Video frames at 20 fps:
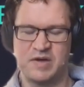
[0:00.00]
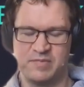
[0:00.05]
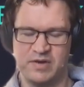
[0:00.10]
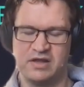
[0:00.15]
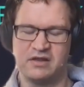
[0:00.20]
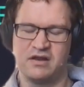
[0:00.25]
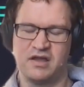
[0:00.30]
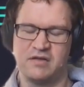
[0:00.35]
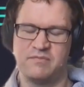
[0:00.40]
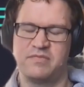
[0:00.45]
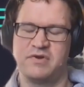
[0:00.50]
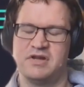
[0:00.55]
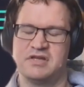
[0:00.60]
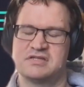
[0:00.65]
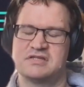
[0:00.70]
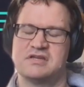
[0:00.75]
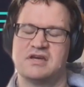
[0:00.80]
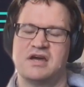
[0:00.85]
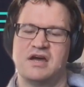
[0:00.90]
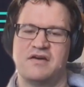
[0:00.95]
These public
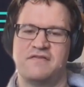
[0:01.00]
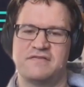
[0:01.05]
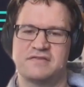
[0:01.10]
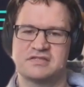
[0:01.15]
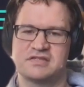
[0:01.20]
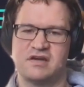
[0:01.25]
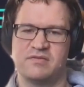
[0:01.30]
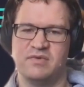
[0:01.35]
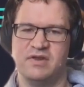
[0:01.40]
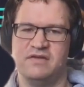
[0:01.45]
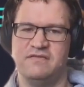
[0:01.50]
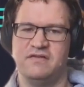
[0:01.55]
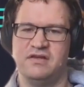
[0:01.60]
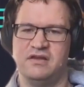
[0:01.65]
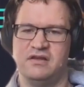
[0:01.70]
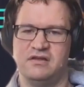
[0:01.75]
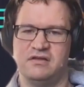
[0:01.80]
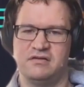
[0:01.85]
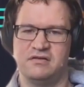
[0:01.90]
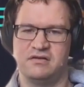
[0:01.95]
libraries have at some
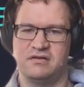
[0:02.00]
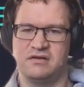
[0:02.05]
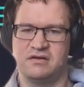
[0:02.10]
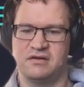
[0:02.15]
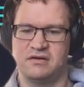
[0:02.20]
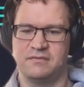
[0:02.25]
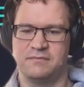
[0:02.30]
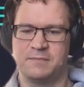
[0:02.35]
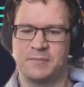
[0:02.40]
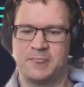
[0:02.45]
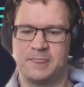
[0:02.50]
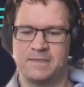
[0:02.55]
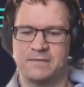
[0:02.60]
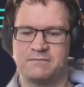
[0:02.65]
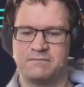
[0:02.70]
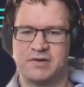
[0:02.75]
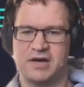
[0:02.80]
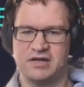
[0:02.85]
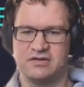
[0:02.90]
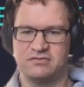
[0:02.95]
level
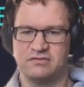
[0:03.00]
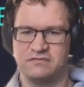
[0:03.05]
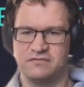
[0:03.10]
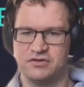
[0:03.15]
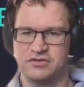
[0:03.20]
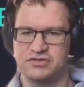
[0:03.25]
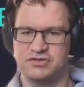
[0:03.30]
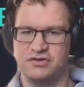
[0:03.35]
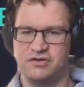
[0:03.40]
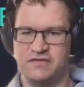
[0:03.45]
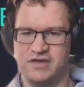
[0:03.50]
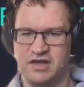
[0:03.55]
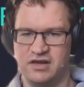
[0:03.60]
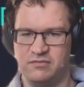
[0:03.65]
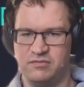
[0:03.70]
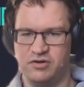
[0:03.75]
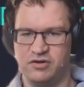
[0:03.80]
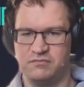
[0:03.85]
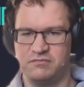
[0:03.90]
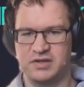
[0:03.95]
Python version
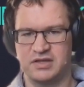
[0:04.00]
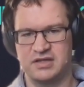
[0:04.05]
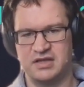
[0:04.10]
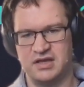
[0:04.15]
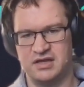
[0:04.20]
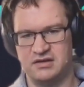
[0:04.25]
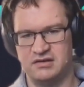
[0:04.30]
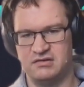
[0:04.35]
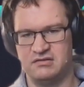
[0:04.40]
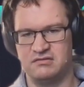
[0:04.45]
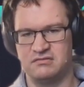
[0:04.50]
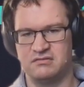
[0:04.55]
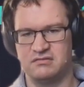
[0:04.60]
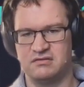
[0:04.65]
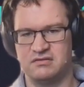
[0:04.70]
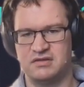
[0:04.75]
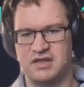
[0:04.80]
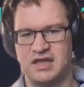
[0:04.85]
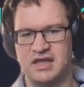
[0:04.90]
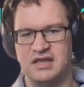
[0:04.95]
available, but then
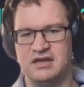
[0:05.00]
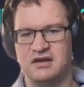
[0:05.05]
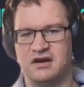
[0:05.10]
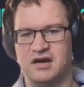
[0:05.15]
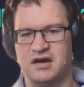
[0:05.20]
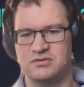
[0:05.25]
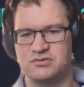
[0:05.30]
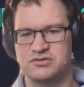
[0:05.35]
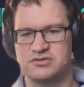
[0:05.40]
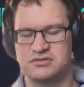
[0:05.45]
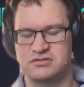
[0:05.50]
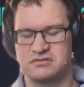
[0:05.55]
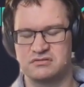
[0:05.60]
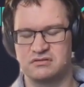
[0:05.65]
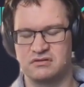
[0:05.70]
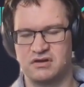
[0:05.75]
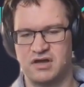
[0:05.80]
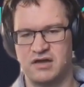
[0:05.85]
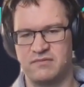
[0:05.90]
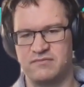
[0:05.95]
the
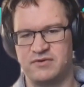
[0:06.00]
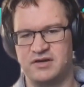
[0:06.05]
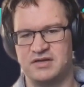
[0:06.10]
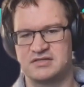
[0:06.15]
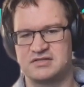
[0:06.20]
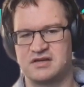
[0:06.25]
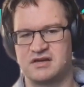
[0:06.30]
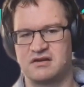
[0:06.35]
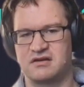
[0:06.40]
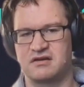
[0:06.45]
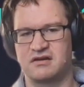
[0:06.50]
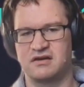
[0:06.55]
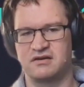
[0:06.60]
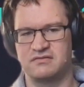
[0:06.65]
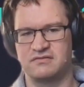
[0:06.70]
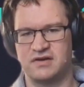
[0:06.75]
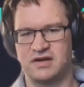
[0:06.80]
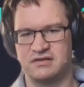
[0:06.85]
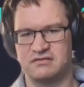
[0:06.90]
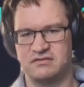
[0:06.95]
in-house libraries are
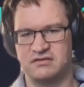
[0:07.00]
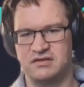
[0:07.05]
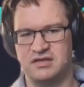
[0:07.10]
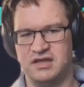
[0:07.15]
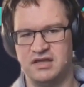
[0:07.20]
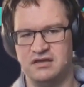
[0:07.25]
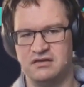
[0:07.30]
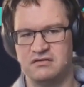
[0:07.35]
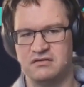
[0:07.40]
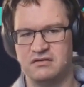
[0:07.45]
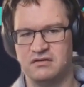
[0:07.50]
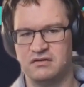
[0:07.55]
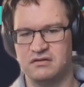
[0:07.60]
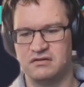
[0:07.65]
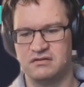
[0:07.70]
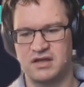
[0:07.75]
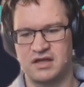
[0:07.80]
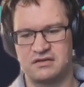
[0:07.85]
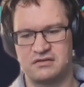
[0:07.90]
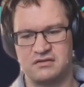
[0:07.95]
kind of other thing
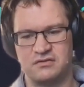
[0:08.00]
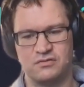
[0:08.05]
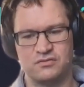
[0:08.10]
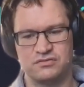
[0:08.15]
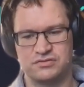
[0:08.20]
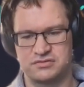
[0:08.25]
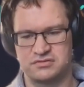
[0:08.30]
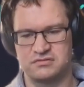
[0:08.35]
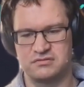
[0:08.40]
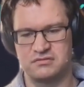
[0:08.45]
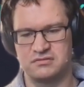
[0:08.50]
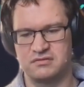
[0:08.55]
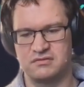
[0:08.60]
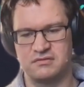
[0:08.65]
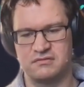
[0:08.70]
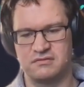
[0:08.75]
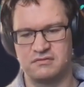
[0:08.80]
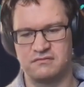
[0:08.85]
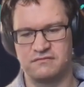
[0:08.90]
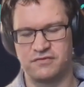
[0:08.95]
that use,
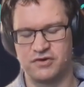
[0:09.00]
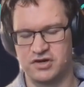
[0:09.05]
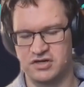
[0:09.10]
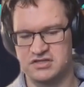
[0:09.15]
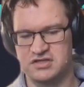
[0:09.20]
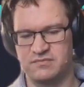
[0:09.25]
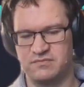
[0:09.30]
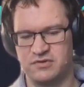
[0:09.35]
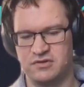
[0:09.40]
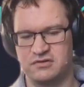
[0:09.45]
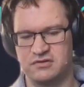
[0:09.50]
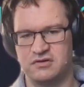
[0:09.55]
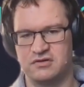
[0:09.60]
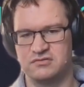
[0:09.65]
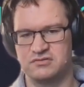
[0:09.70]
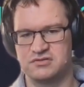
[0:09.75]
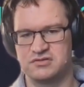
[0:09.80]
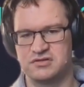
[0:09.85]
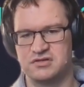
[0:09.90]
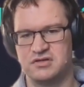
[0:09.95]
for example,
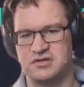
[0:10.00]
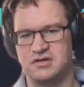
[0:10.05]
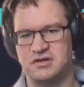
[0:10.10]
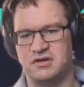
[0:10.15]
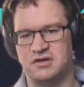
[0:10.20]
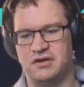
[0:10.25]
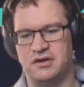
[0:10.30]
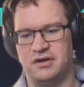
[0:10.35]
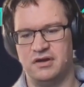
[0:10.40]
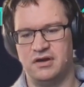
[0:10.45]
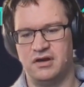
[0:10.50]
those